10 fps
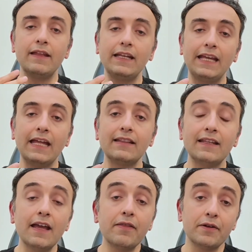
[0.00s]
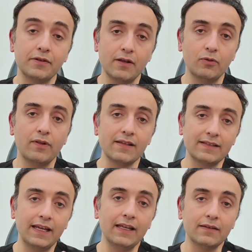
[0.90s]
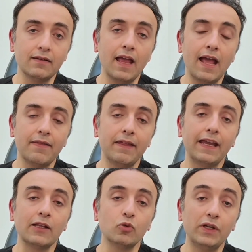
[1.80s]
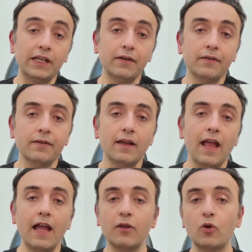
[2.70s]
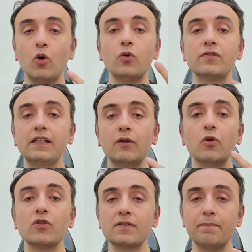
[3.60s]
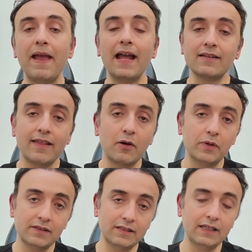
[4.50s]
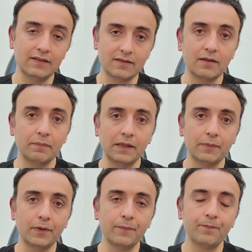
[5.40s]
They get tethered to the skin as they get weaker and causing those bands that we see in some people.